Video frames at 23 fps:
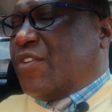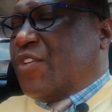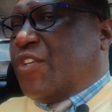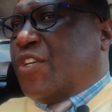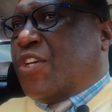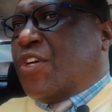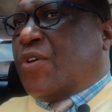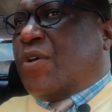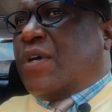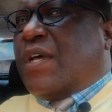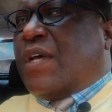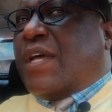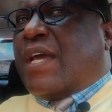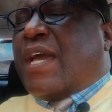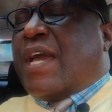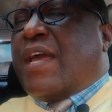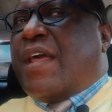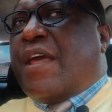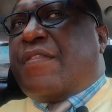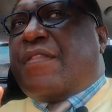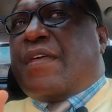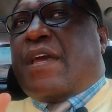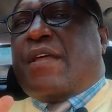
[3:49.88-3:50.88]
You know,
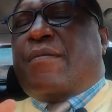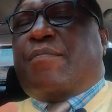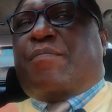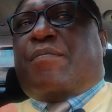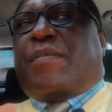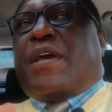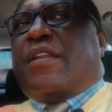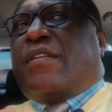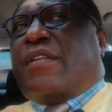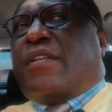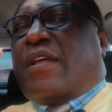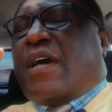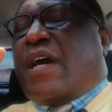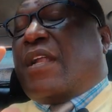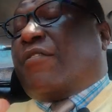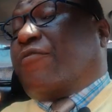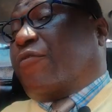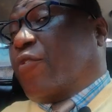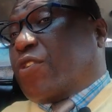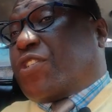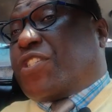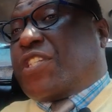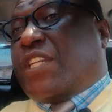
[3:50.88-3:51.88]
and
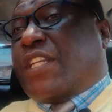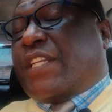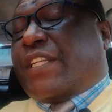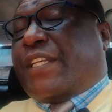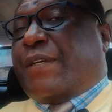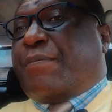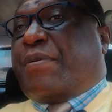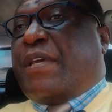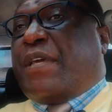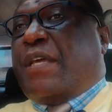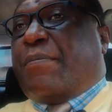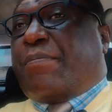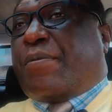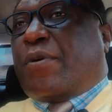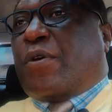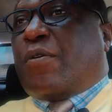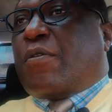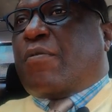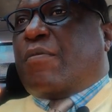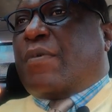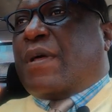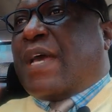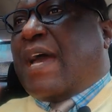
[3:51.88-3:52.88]
unfortunately,
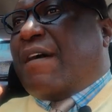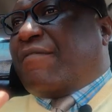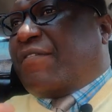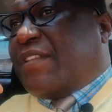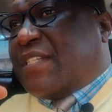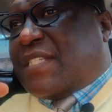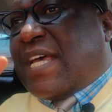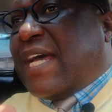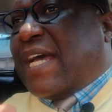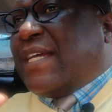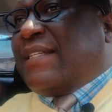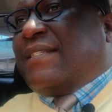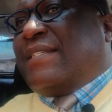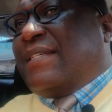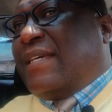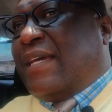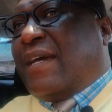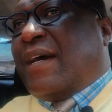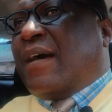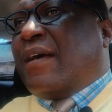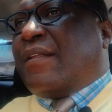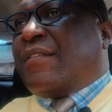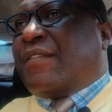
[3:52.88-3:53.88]
people have this
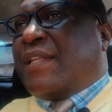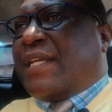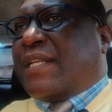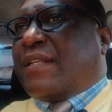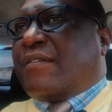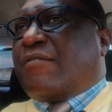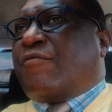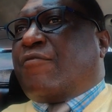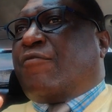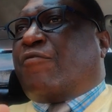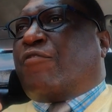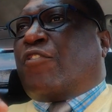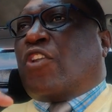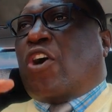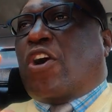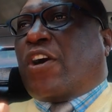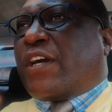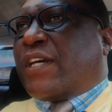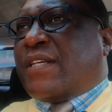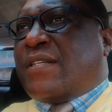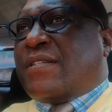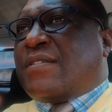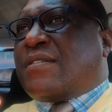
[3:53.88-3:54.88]
idea that
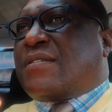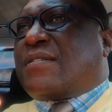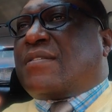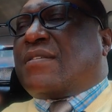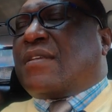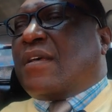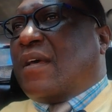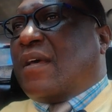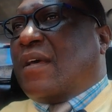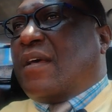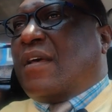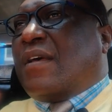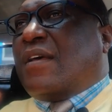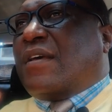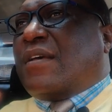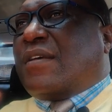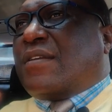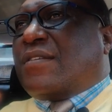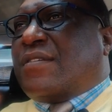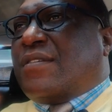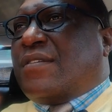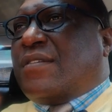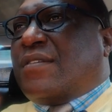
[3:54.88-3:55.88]
vloggers,
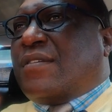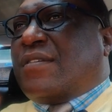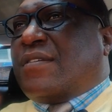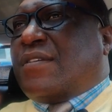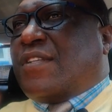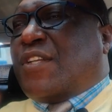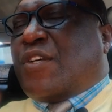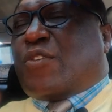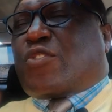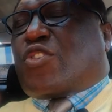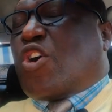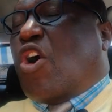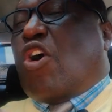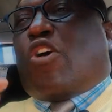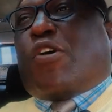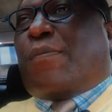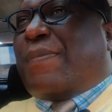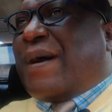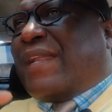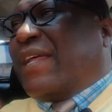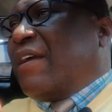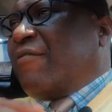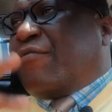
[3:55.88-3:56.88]
you know, talk
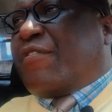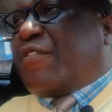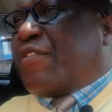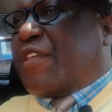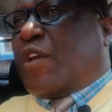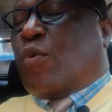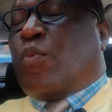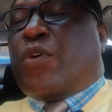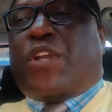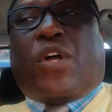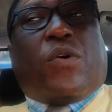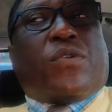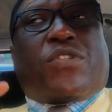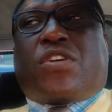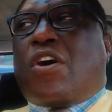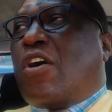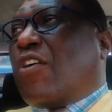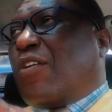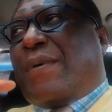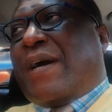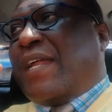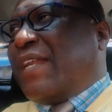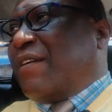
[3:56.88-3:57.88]
about everything. We don't
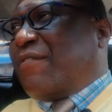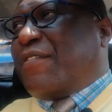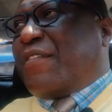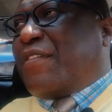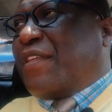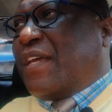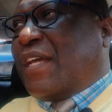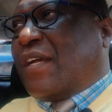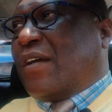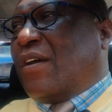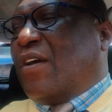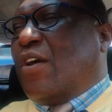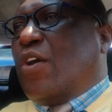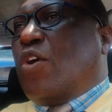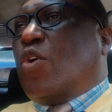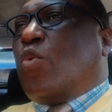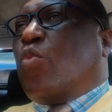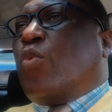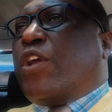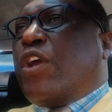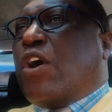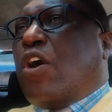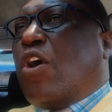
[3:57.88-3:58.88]
talk about everything.
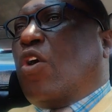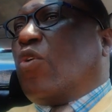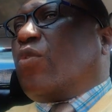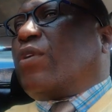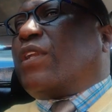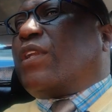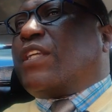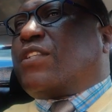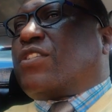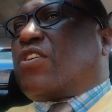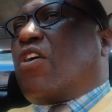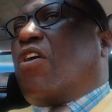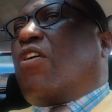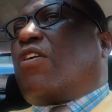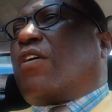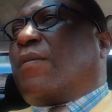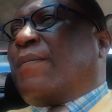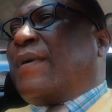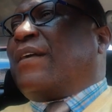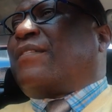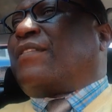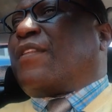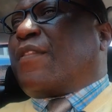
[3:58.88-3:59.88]
We only talk
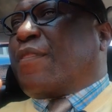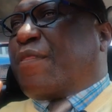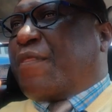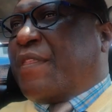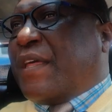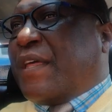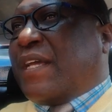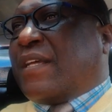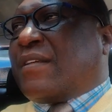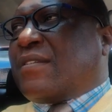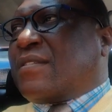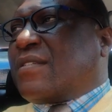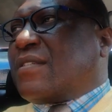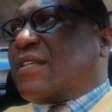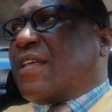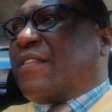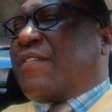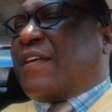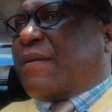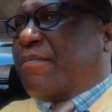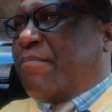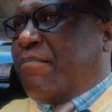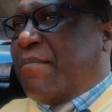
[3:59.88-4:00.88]
about the things
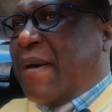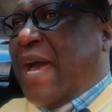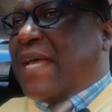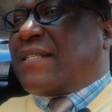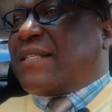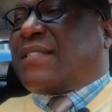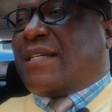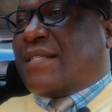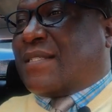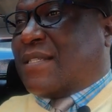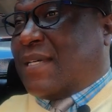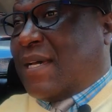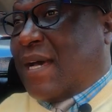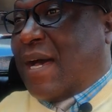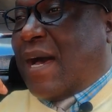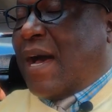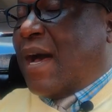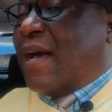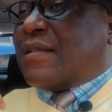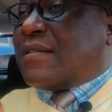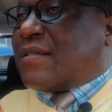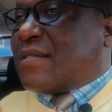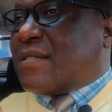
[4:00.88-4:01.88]
that matter to
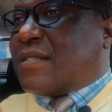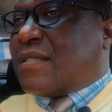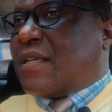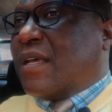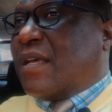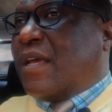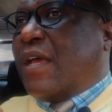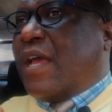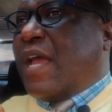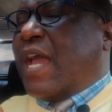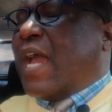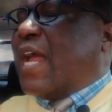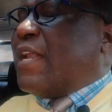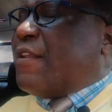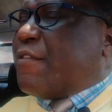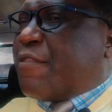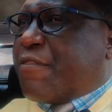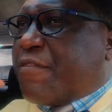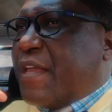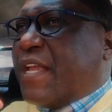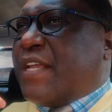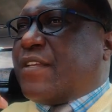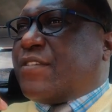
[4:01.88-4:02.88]
us and
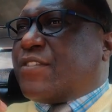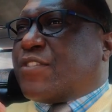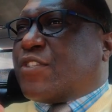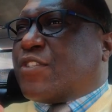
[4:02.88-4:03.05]
things